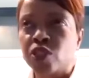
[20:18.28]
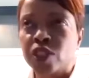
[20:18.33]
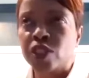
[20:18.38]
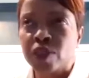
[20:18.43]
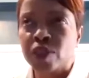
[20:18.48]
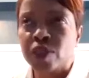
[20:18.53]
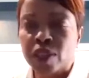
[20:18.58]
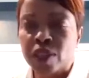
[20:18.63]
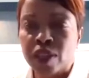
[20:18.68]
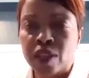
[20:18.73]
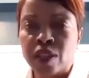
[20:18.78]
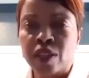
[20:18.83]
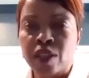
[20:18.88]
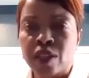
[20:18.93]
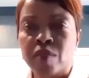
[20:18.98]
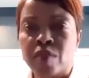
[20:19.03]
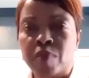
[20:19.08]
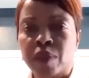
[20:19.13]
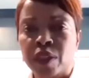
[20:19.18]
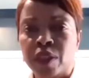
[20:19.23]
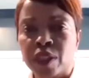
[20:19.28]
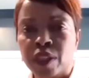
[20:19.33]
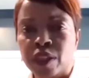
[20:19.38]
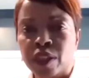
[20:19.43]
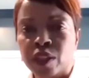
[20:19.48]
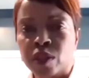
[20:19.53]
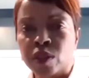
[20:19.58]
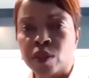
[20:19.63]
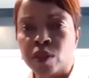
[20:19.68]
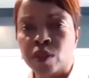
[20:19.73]
Gen Z, the
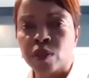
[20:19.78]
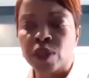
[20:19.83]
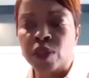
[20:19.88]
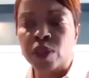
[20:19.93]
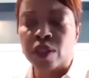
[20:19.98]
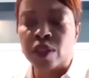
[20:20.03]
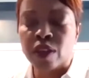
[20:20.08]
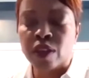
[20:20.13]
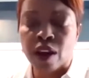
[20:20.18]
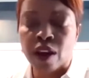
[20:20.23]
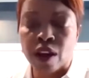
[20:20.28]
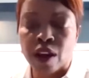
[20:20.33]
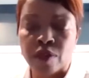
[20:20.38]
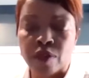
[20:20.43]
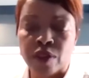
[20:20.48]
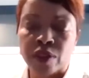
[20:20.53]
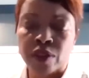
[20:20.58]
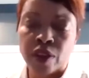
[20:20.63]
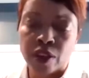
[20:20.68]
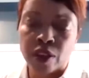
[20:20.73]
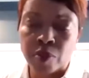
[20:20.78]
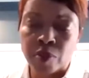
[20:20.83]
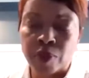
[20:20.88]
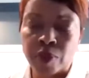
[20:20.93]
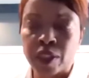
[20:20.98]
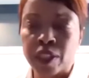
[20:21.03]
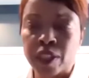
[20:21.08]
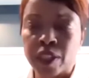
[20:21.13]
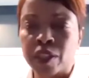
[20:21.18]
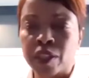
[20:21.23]
millennials, the younger
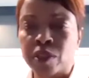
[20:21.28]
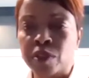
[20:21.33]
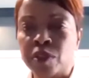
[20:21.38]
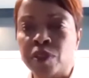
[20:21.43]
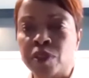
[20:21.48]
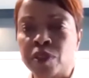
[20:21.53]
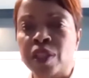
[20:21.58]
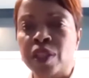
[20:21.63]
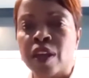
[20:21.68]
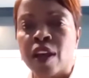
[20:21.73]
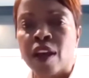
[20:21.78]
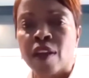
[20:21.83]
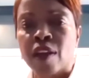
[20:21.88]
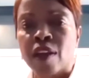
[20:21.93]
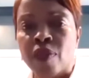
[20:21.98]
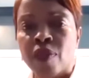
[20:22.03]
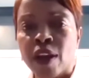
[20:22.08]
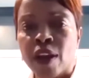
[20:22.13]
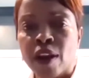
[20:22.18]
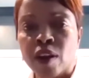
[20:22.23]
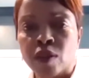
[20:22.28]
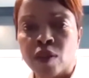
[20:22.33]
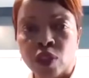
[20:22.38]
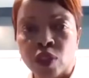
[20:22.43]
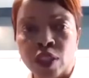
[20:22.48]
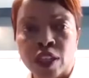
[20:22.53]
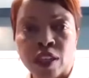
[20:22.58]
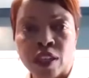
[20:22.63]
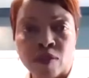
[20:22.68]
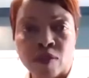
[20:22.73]
millennials, they are
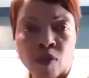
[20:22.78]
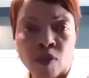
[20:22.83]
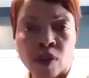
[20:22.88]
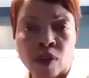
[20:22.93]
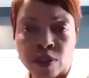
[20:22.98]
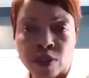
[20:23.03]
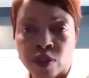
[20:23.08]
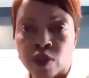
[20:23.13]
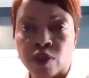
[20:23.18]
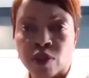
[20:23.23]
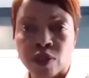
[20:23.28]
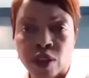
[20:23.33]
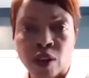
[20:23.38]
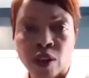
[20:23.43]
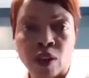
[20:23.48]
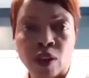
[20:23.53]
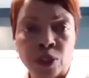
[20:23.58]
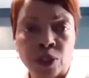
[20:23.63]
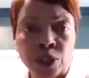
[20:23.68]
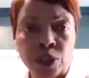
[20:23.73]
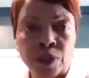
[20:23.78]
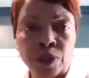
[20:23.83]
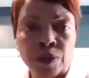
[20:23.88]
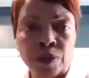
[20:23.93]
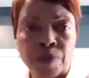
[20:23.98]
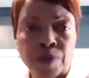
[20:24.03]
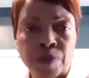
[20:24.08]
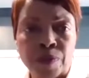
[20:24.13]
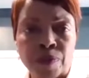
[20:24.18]
looking for a certain culture.